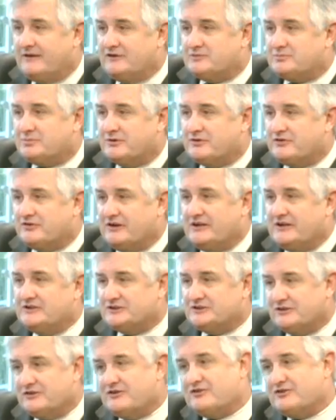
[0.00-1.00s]

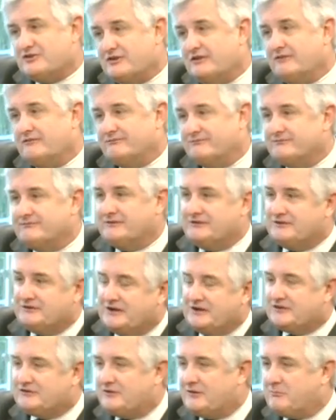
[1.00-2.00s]
procedures, and you
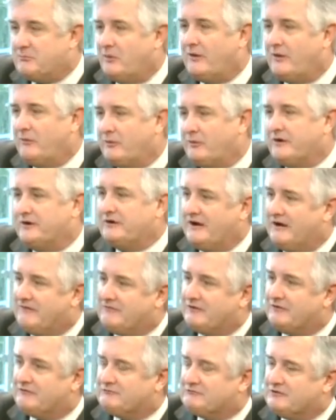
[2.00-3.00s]
get to the point where you got
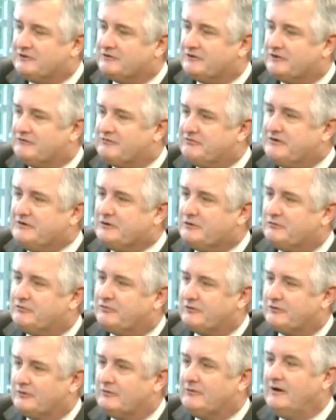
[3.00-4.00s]
a real good feel
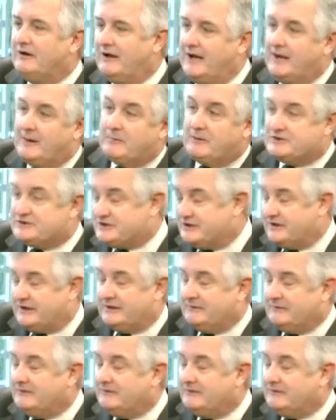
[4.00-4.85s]
for how much any